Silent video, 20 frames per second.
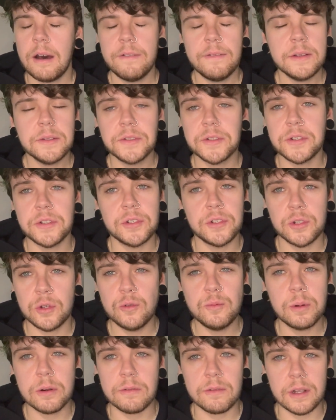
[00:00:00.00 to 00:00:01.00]

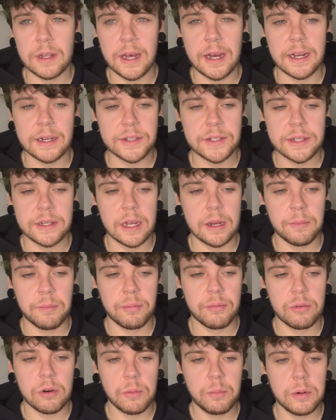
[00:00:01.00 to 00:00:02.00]
super relaxed, like
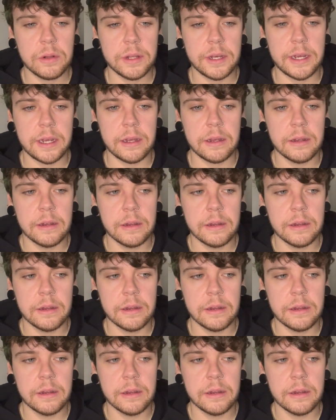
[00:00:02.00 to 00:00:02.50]
properly.